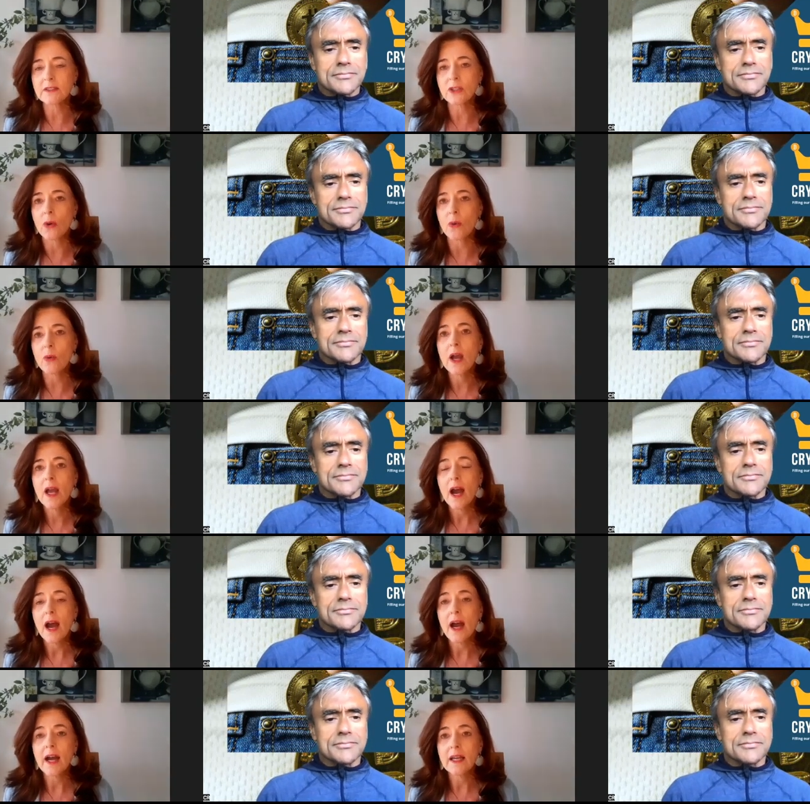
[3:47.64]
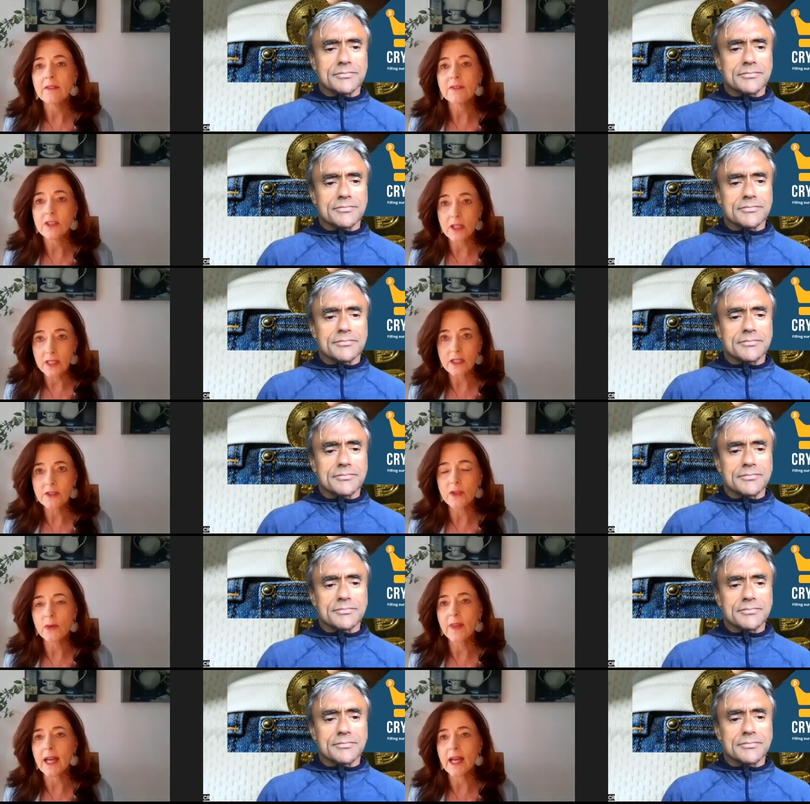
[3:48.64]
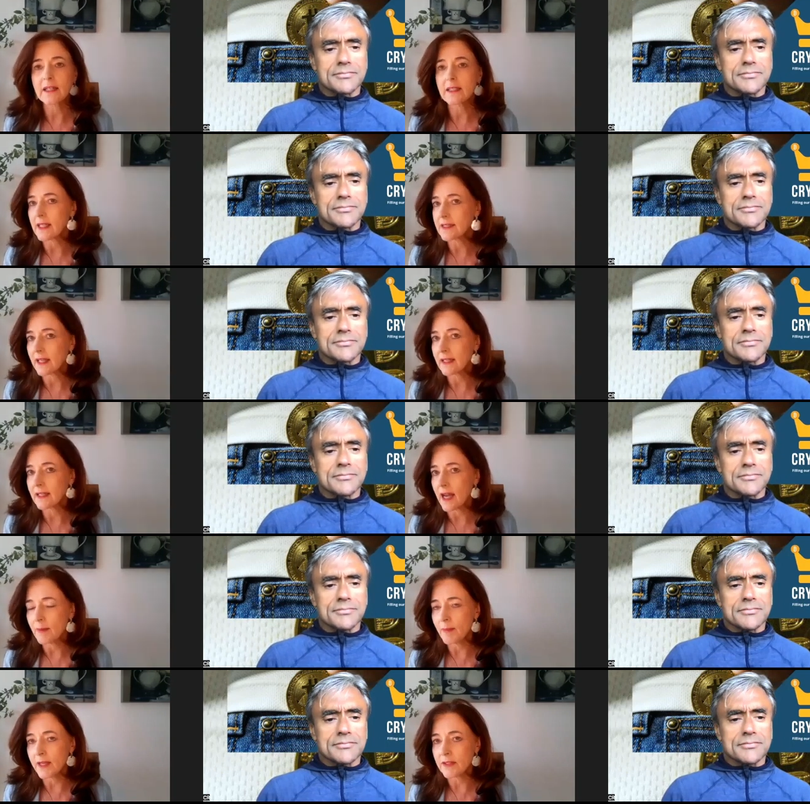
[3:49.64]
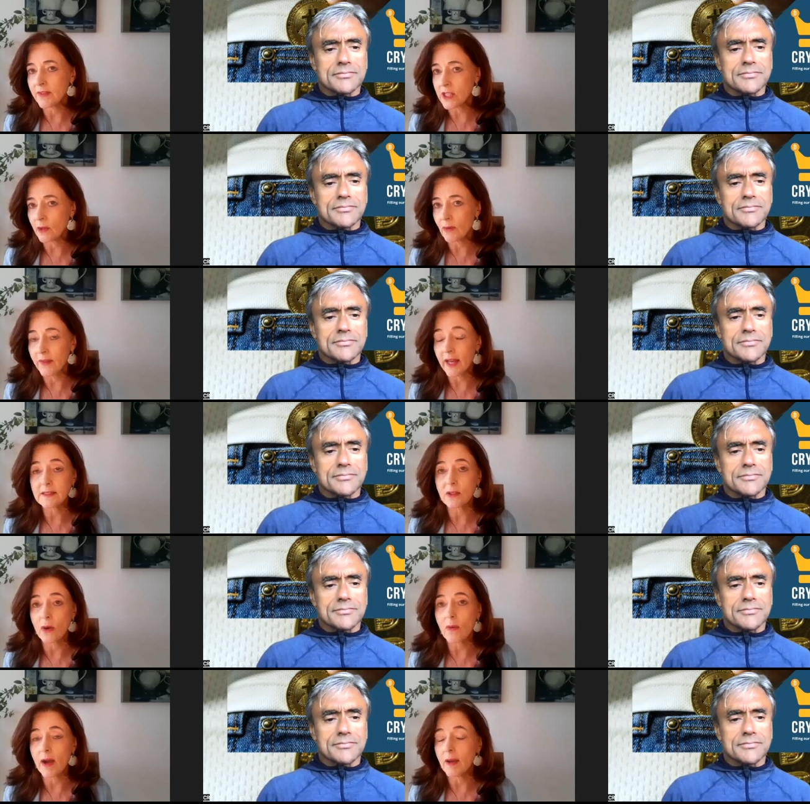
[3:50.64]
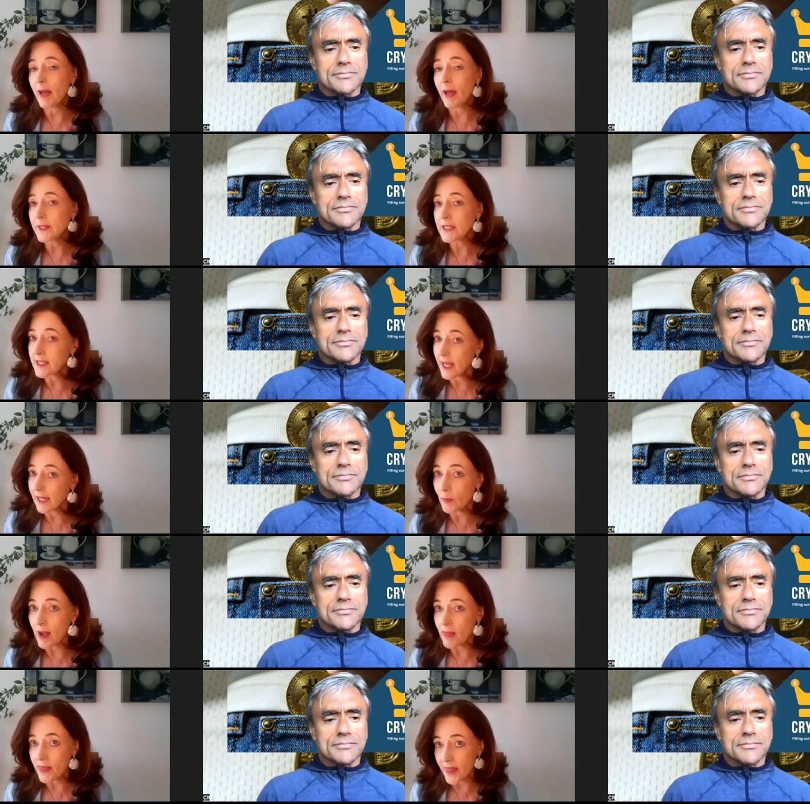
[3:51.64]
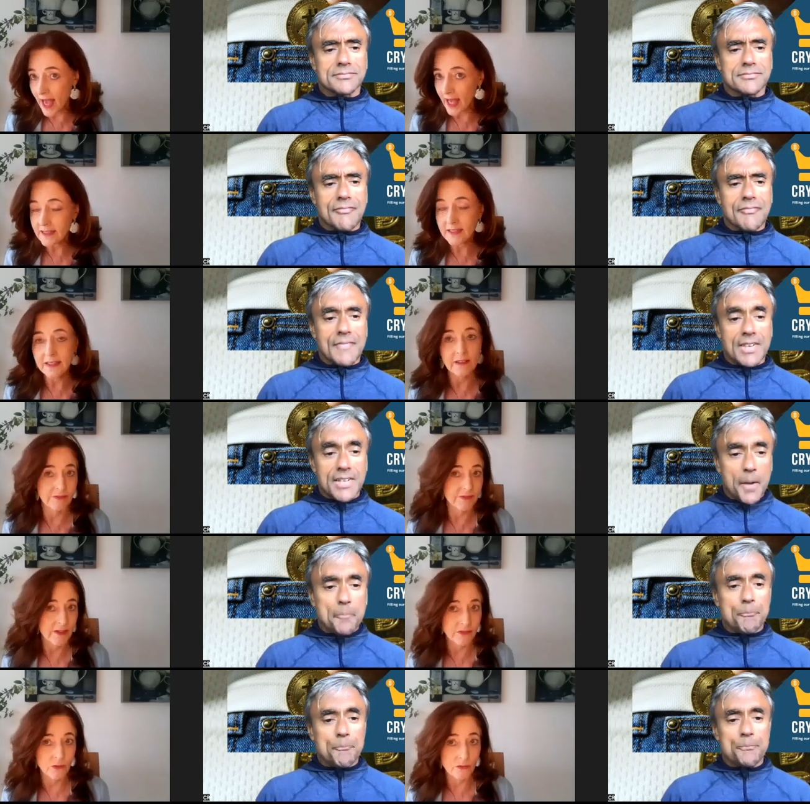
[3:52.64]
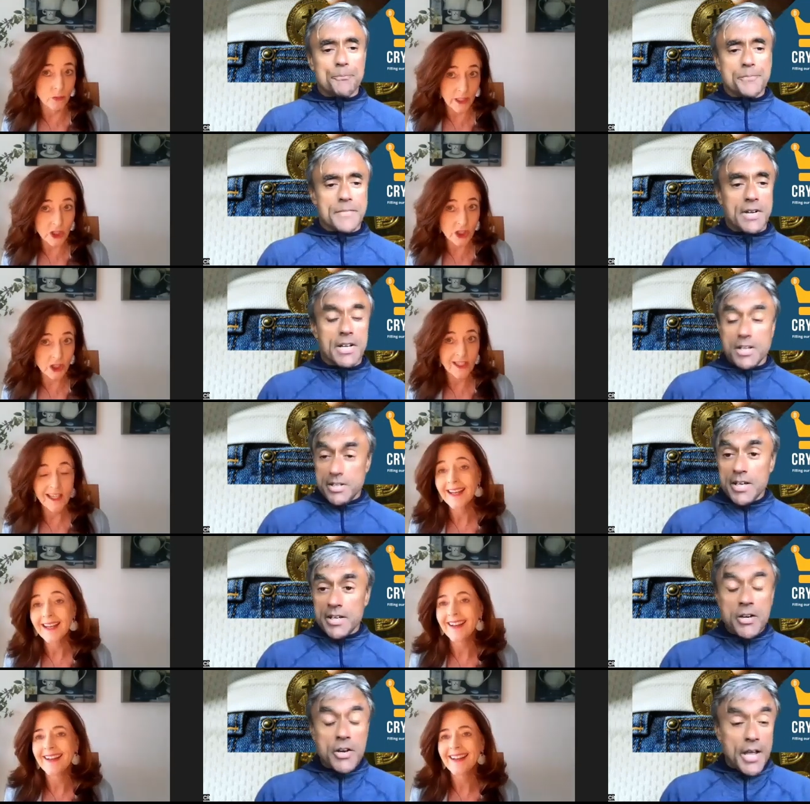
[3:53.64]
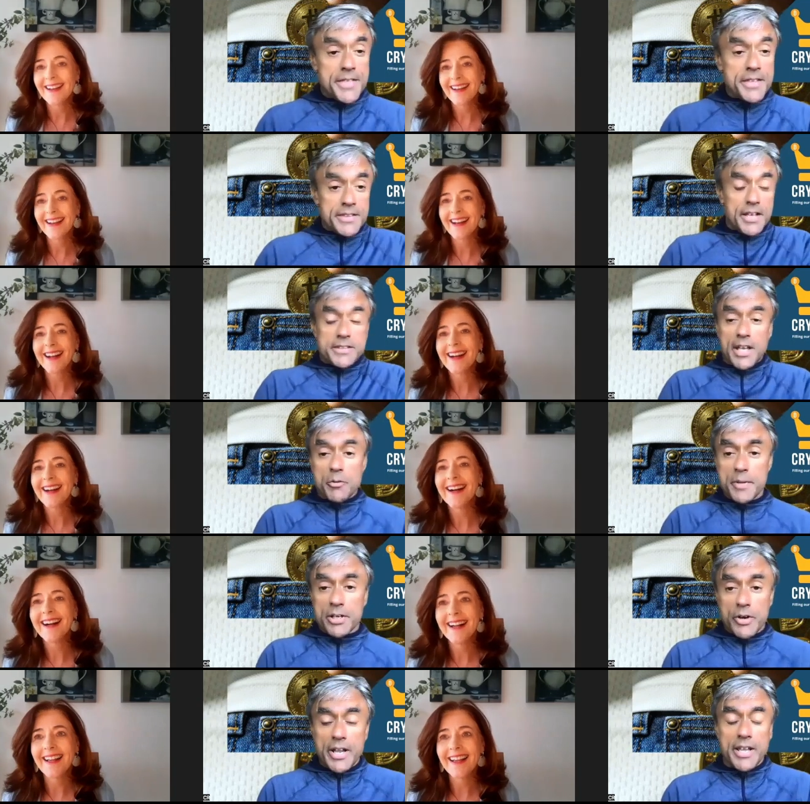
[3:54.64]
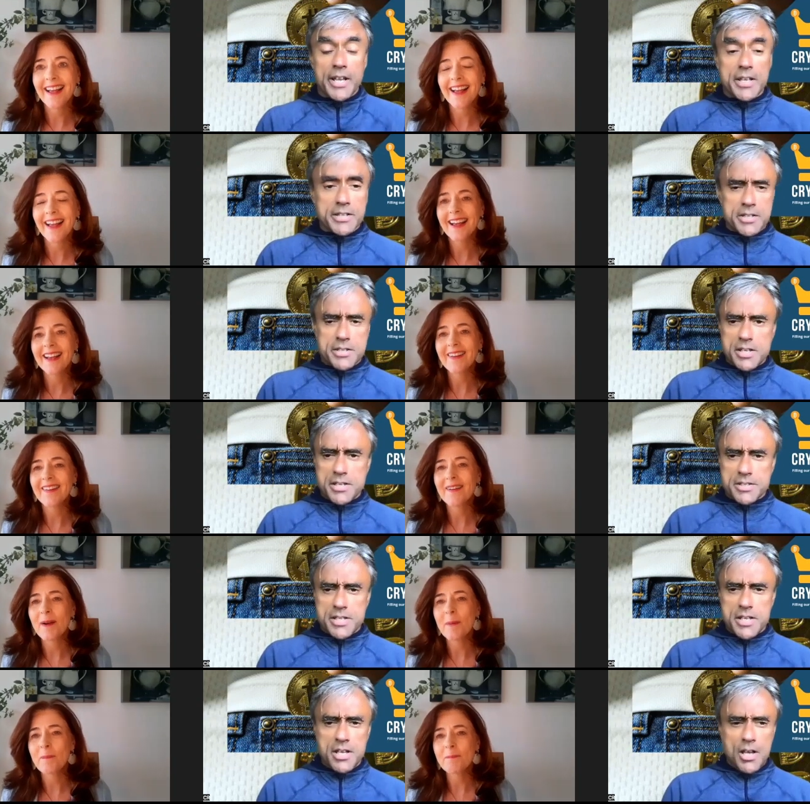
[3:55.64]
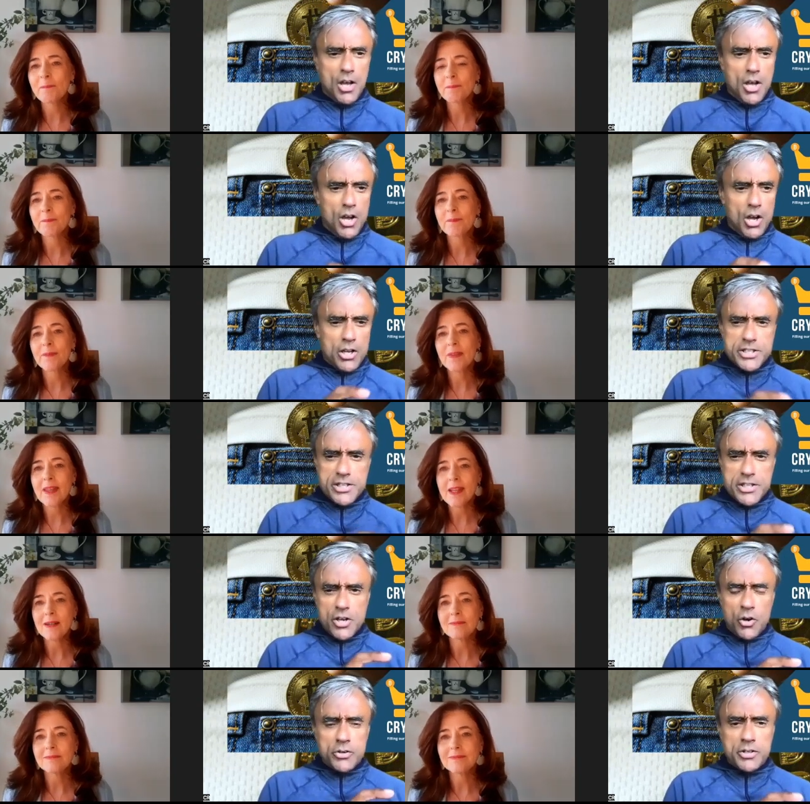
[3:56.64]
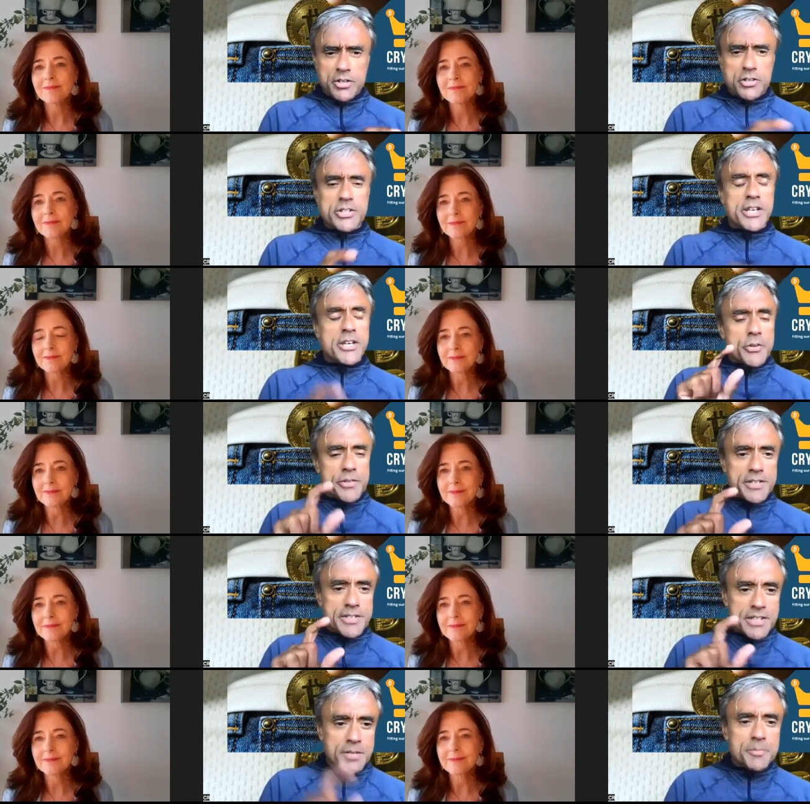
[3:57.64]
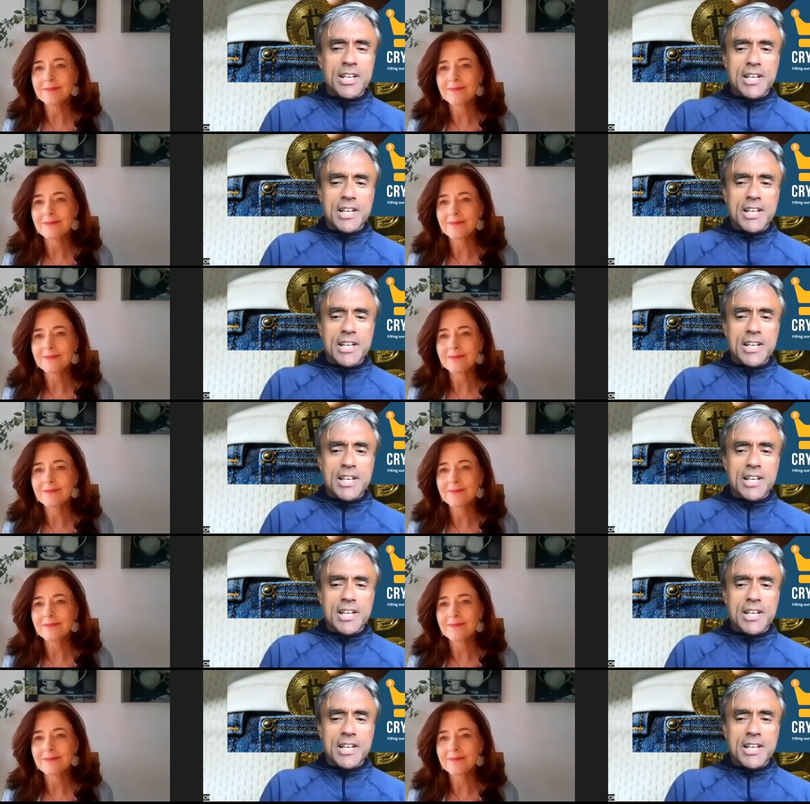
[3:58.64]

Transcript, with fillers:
Speaker 1: So I have done an interview on that. And as I said, I made a video on that. So I'm happy to tell you about that. If,
Speaker 2: yep. if you. Yeah, no, no, I think that, that would be great. There's the, is it the, because I know there's similar